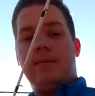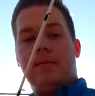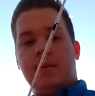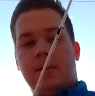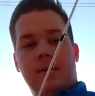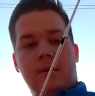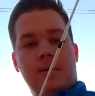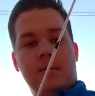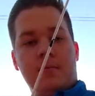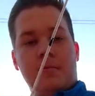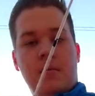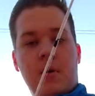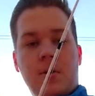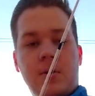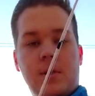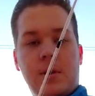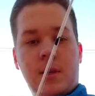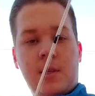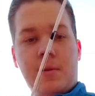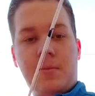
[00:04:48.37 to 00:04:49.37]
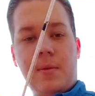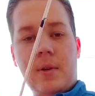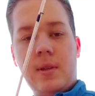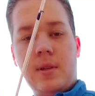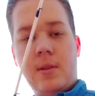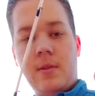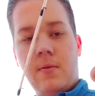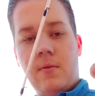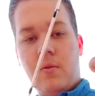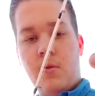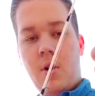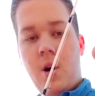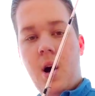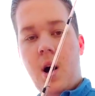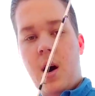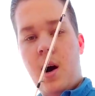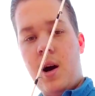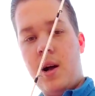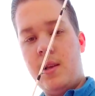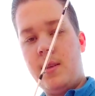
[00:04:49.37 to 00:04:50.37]
the most expensive
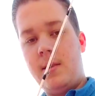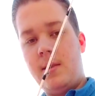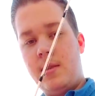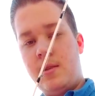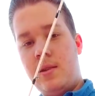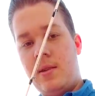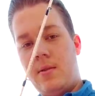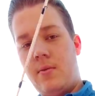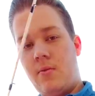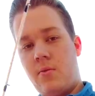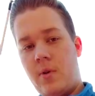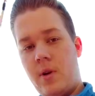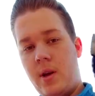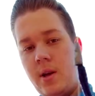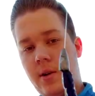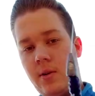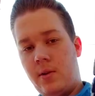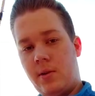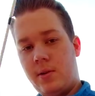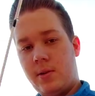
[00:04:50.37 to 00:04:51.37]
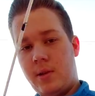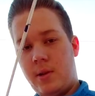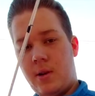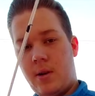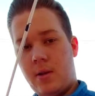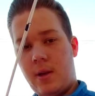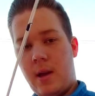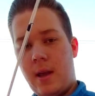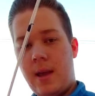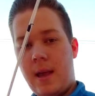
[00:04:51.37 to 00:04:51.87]
rods and reels and all that.